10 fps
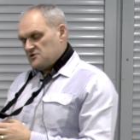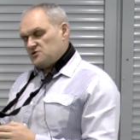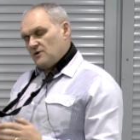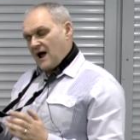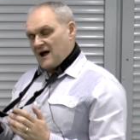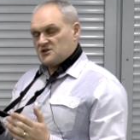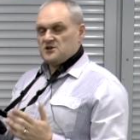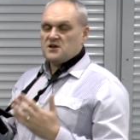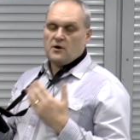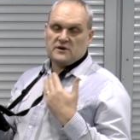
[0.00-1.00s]
to
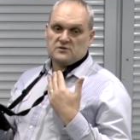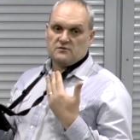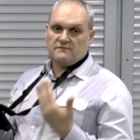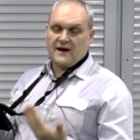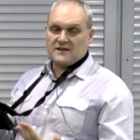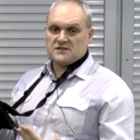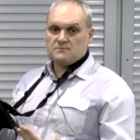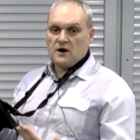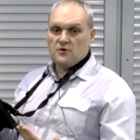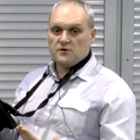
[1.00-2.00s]
actually go into advanced
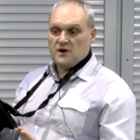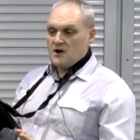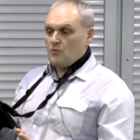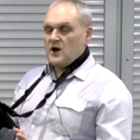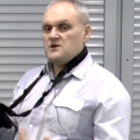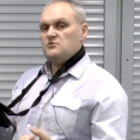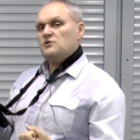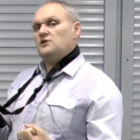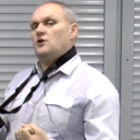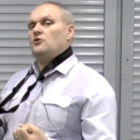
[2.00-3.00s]
mode where you
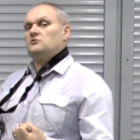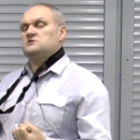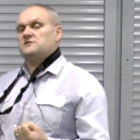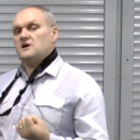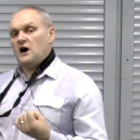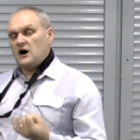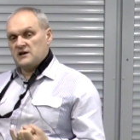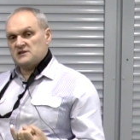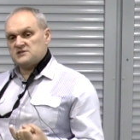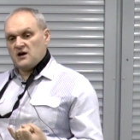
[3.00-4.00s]
can alter the
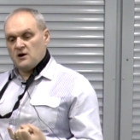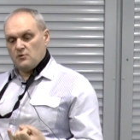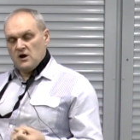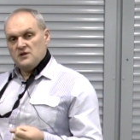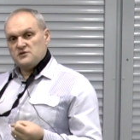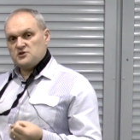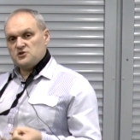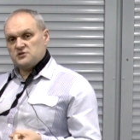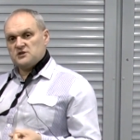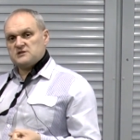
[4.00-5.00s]
ISO, the
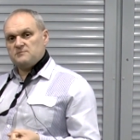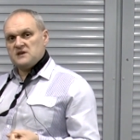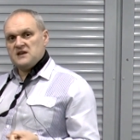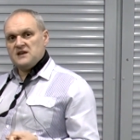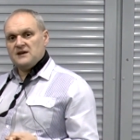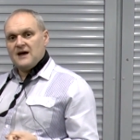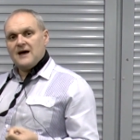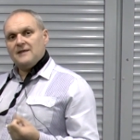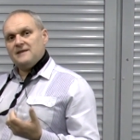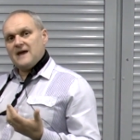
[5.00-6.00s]
shutter speed,
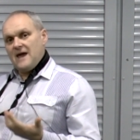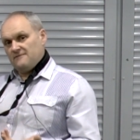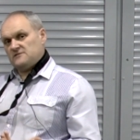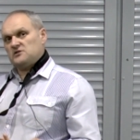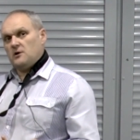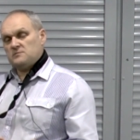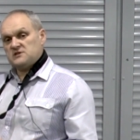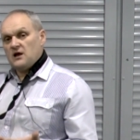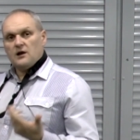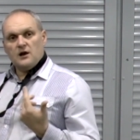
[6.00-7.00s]
and the f
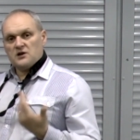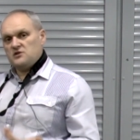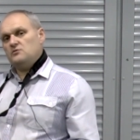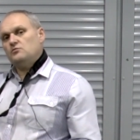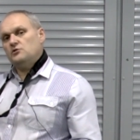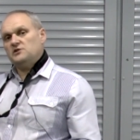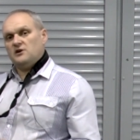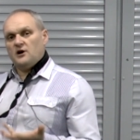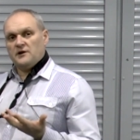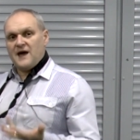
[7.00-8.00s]
stops like you would
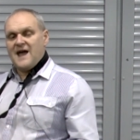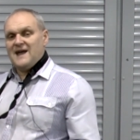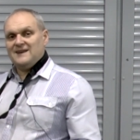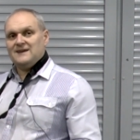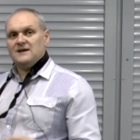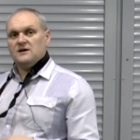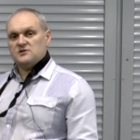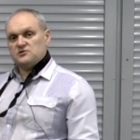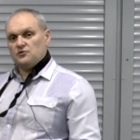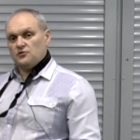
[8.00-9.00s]
on any
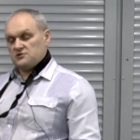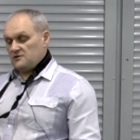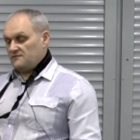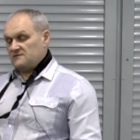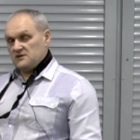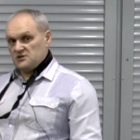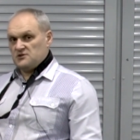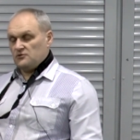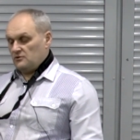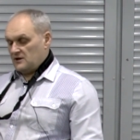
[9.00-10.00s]
sort of
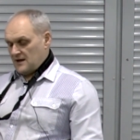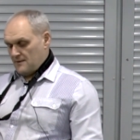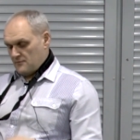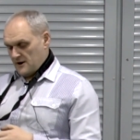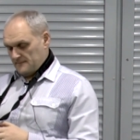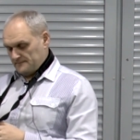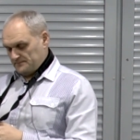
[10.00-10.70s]
digital camera.